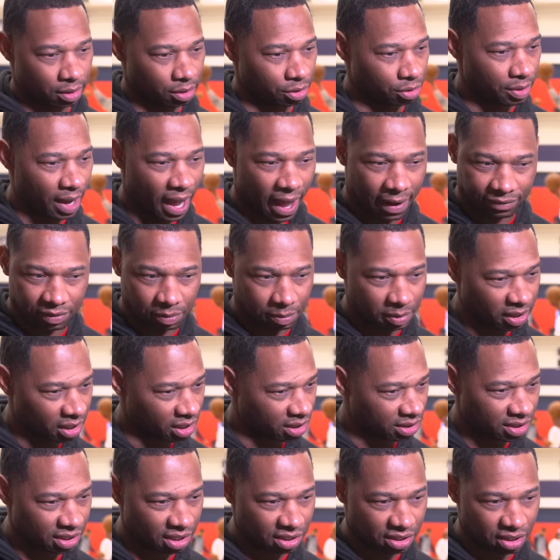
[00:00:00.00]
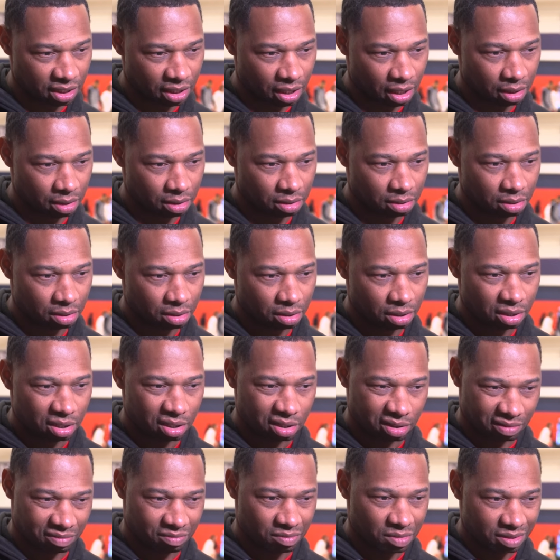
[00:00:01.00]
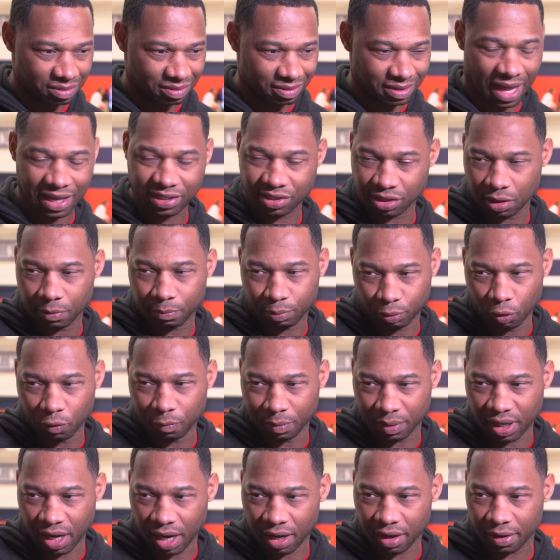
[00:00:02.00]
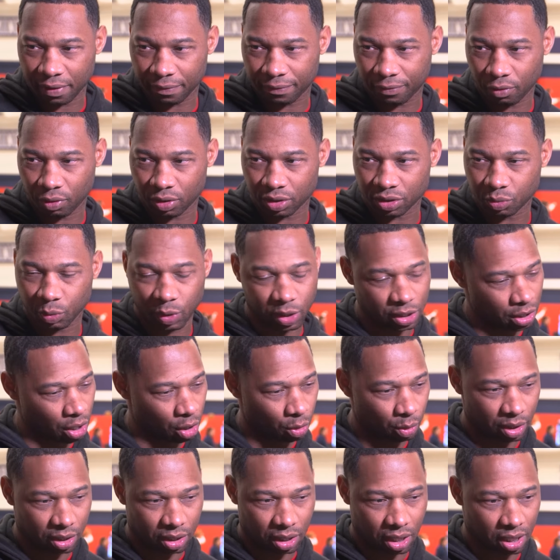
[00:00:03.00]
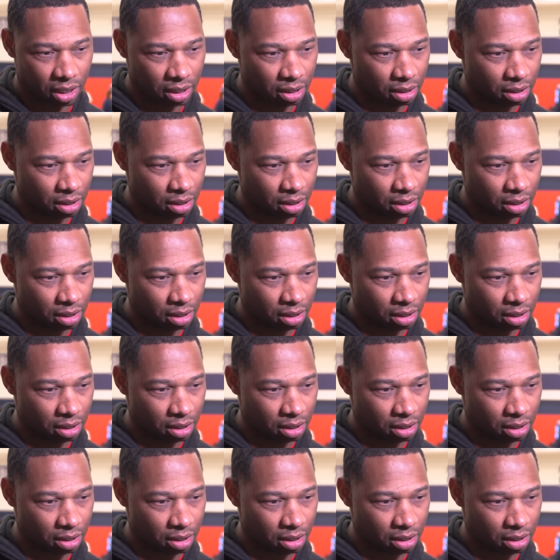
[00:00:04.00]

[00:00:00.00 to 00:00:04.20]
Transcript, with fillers: you have to be consistent. And that's an improvement area for us. We know it. And,